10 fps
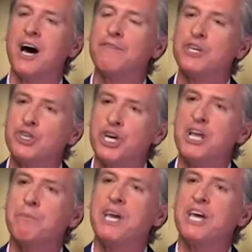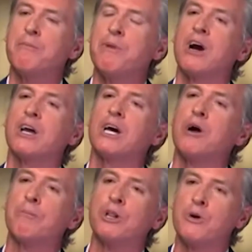of the GDP in America
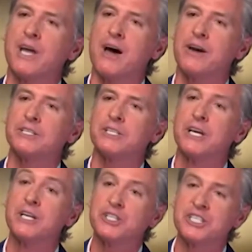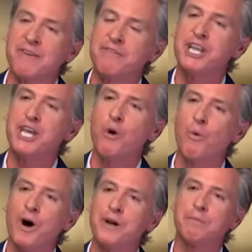are blue counties.
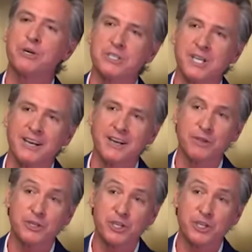71% of the